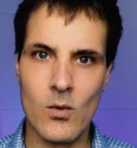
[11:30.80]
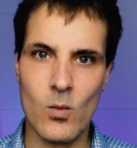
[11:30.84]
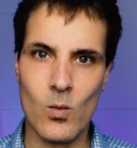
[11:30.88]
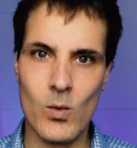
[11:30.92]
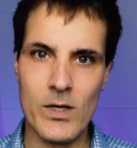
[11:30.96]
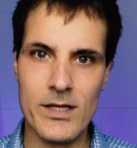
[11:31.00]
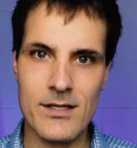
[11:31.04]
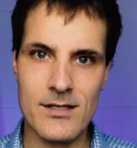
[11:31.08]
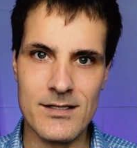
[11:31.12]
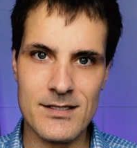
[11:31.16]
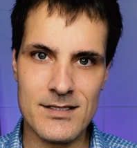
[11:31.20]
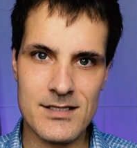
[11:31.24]

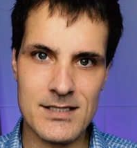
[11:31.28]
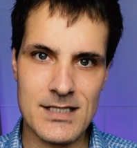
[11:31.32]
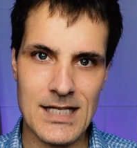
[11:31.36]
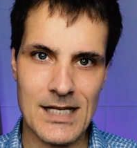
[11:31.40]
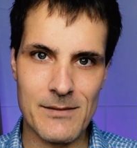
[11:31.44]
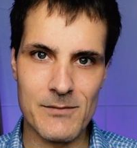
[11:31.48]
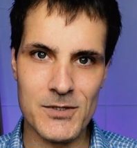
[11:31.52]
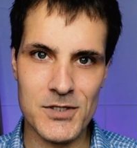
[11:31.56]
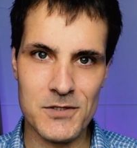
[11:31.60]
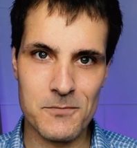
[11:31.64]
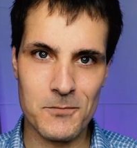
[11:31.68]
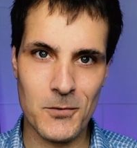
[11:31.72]
With an
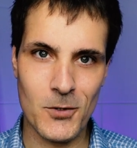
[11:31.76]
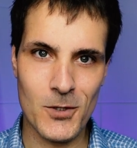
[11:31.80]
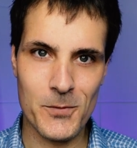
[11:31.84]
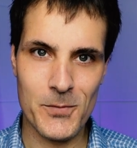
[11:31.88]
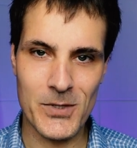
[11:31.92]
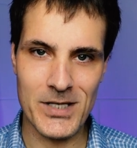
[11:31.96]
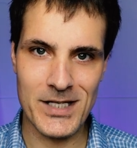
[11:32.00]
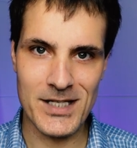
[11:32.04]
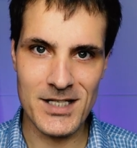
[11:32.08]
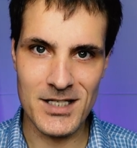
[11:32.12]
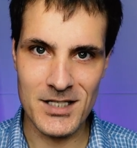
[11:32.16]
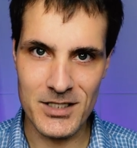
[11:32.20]
established
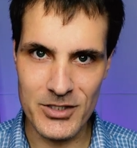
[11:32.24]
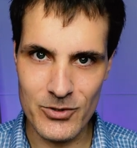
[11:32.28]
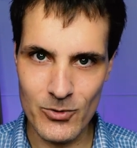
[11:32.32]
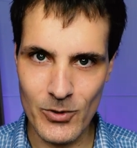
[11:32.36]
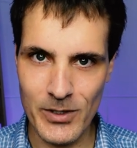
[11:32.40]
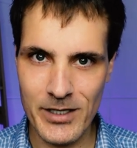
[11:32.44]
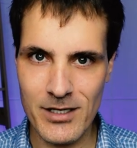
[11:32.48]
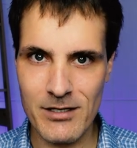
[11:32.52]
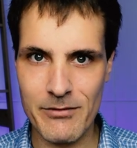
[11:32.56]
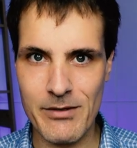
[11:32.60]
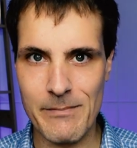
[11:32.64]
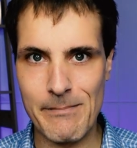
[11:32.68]
property,
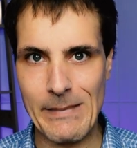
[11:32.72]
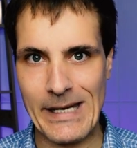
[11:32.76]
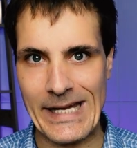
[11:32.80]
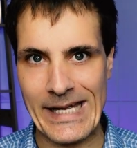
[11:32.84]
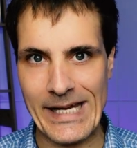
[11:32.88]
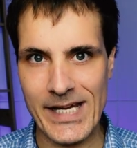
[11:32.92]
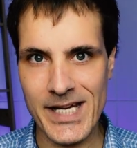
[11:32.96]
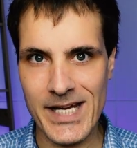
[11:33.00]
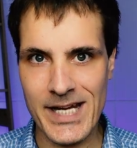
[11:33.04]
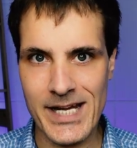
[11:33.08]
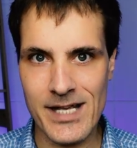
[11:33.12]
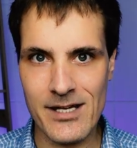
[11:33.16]
you're going to be
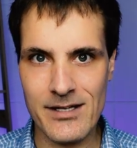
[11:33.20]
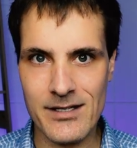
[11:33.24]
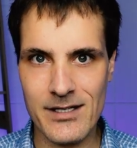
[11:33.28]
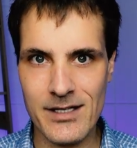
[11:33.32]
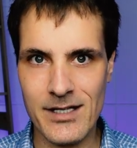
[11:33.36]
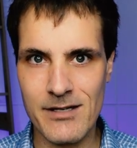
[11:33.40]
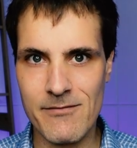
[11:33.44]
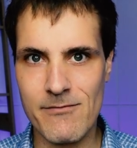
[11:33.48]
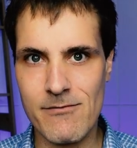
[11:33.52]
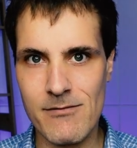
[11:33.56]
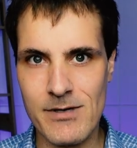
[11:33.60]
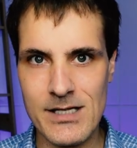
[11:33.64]
paying out
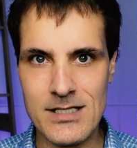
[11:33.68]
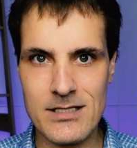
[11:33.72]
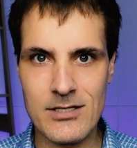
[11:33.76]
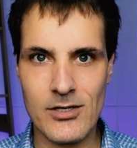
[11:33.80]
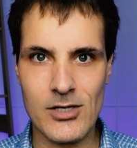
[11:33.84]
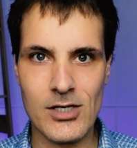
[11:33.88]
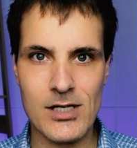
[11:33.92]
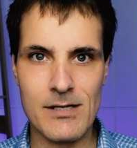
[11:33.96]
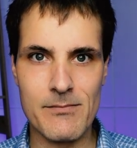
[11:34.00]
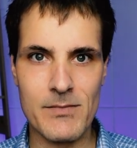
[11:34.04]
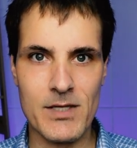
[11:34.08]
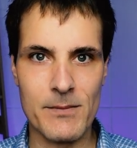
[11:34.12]
every
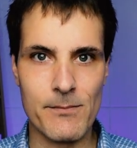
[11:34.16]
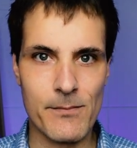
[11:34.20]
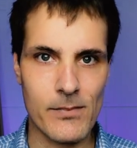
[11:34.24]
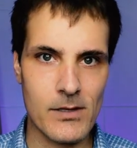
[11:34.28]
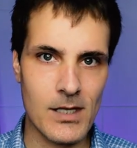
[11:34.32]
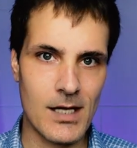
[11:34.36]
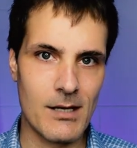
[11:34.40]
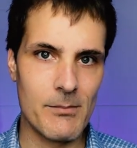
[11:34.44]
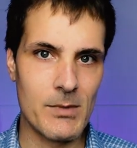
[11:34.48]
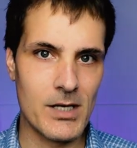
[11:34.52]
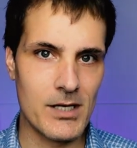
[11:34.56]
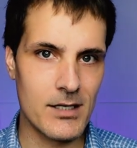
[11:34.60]
time the
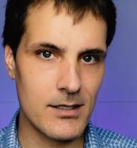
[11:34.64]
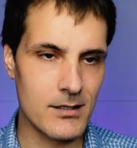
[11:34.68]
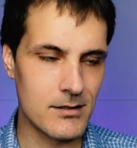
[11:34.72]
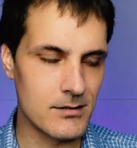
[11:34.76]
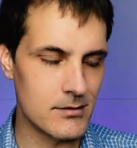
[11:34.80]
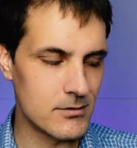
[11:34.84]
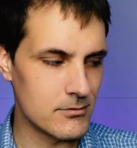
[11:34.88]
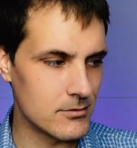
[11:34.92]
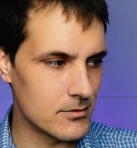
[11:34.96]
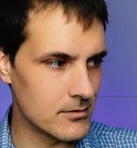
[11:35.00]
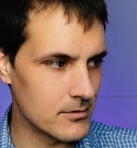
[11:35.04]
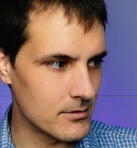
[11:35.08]
plumber
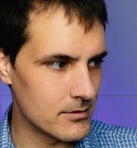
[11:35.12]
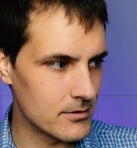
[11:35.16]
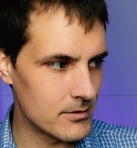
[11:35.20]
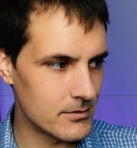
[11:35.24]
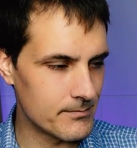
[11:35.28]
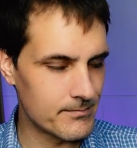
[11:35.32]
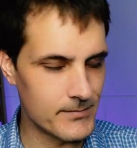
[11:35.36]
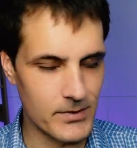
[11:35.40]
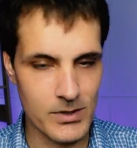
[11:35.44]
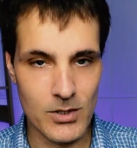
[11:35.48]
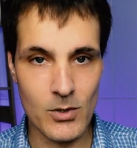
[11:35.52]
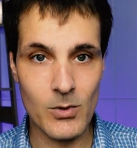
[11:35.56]
or
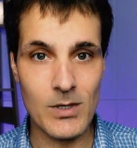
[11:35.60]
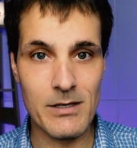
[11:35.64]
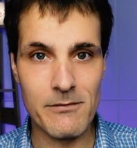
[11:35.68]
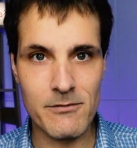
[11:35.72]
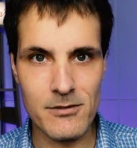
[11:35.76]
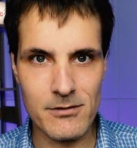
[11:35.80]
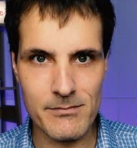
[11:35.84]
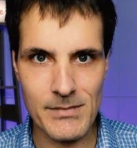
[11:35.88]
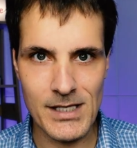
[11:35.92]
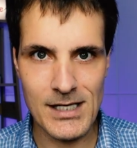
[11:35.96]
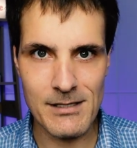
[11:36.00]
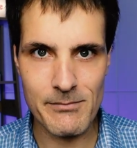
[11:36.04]

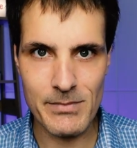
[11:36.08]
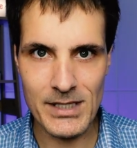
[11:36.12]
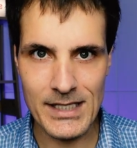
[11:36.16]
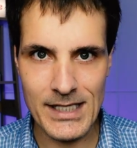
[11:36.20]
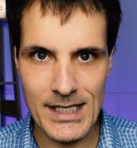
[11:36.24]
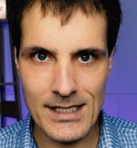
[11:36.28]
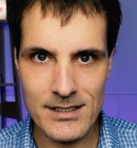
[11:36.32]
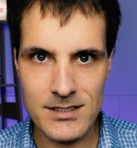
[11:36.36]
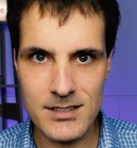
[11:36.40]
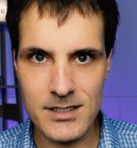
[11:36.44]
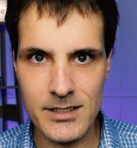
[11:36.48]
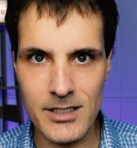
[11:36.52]
whoever it may be
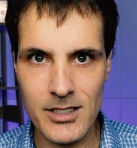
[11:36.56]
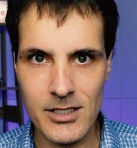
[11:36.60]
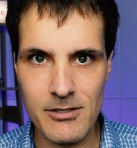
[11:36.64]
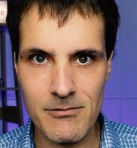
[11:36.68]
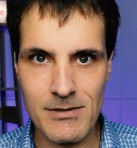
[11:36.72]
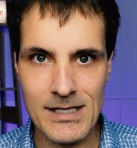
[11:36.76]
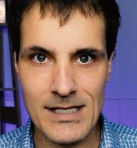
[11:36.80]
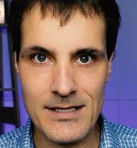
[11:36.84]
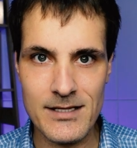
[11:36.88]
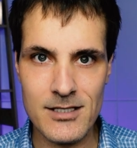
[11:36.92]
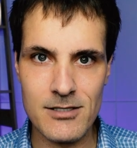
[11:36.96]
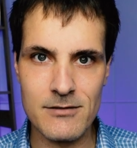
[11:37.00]
has to go
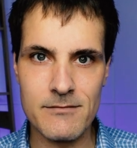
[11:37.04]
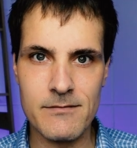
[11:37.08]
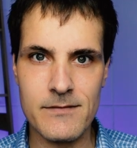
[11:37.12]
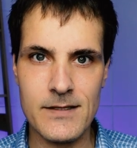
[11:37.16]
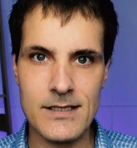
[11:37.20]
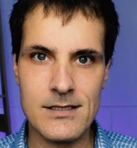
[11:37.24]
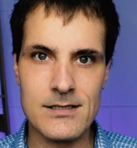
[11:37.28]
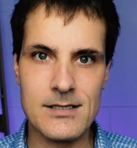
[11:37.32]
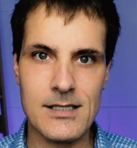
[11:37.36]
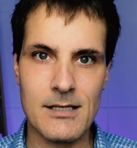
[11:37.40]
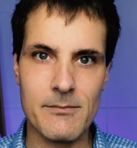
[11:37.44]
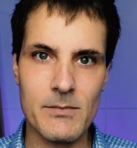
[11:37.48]
around there and
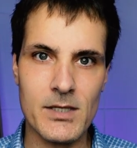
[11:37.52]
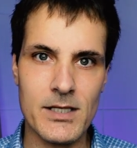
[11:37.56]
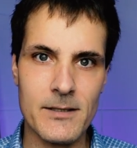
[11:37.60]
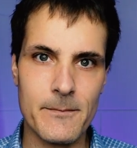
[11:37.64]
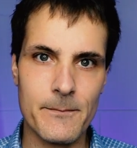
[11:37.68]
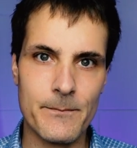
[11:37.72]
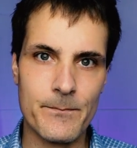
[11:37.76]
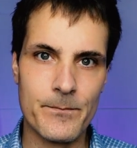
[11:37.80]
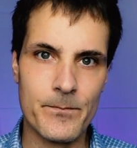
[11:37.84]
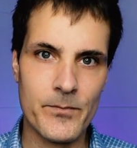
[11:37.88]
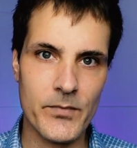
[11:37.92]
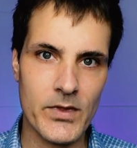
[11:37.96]
fix
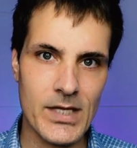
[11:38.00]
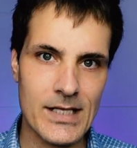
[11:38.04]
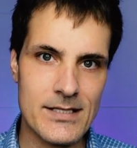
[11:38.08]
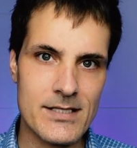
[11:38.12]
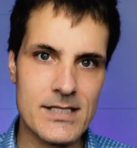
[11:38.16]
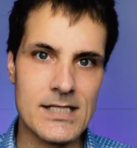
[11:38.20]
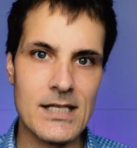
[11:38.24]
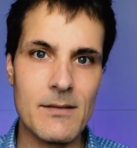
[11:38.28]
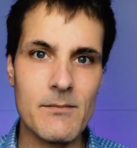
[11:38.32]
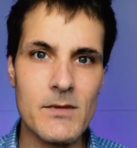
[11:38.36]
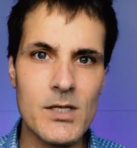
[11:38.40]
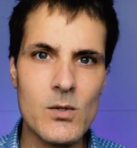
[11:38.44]
something.
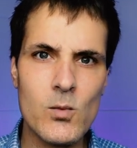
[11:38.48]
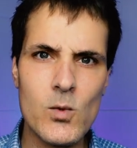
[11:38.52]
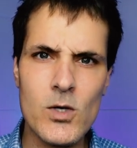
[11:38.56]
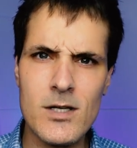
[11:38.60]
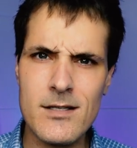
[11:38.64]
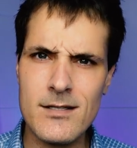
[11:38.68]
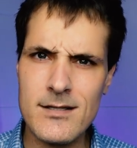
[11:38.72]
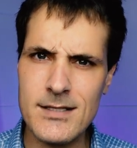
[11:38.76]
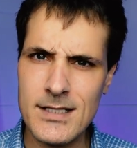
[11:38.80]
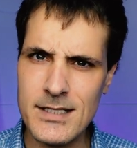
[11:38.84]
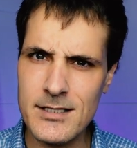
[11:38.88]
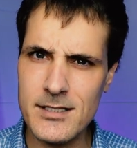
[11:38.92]
That's something
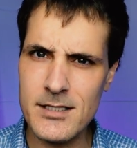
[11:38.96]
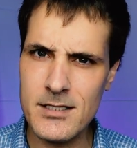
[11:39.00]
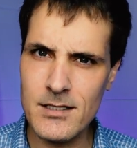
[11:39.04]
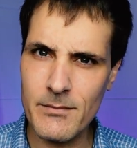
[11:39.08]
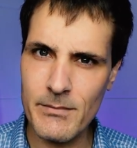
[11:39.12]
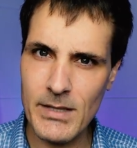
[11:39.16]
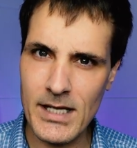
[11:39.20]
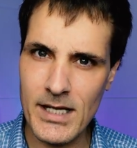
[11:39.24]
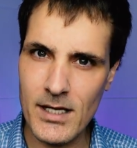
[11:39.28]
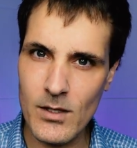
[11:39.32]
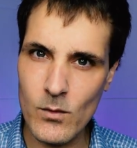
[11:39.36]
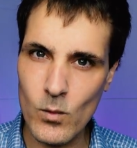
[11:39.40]
worth thinking
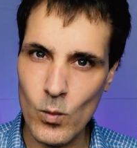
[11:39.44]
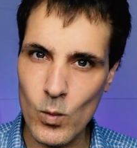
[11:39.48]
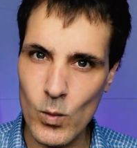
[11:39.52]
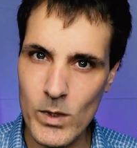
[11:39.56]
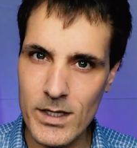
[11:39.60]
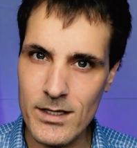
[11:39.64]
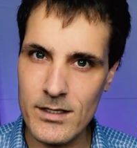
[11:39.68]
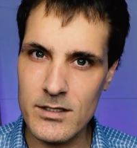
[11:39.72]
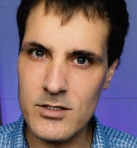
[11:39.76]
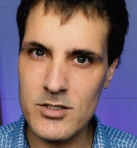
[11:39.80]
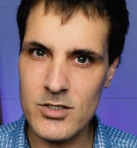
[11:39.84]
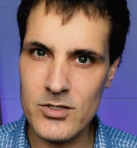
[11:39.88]
about
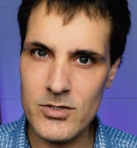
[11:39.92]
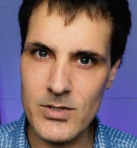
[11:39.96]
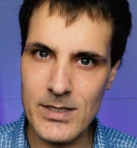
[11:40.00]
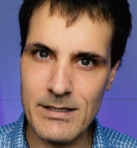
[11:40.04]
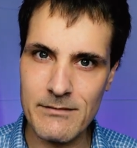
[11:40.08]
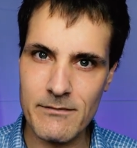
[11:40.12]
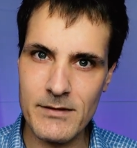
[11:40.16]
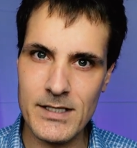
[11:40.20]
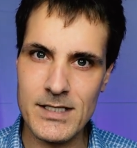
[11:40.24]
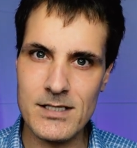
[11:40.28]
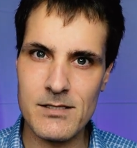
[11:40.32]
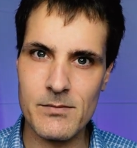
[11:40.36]
with a new
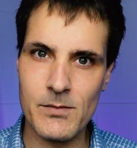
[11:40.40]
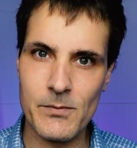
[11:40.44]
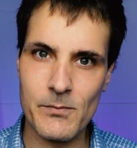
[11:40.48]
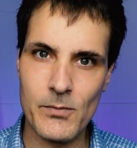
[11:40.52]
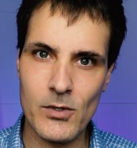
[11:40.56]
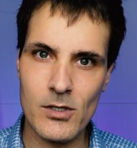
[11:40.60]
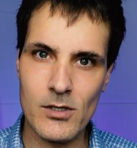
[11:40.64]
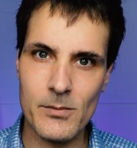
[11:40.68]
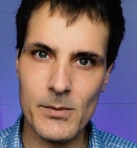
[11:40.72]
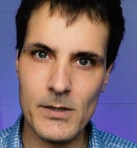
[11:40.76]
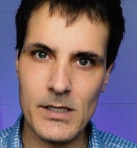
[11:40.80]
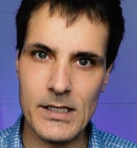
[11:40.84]
investment
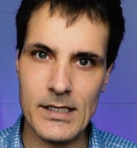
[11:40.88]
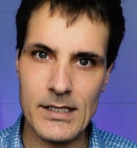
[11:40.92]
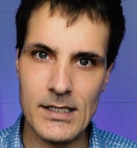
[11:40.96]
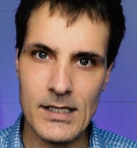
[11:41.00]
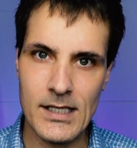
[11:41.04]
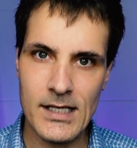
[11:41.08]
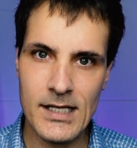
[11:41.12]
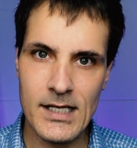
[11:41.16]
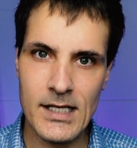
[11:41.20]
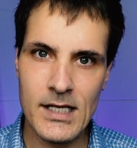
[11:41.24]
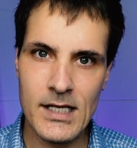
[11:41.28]
property.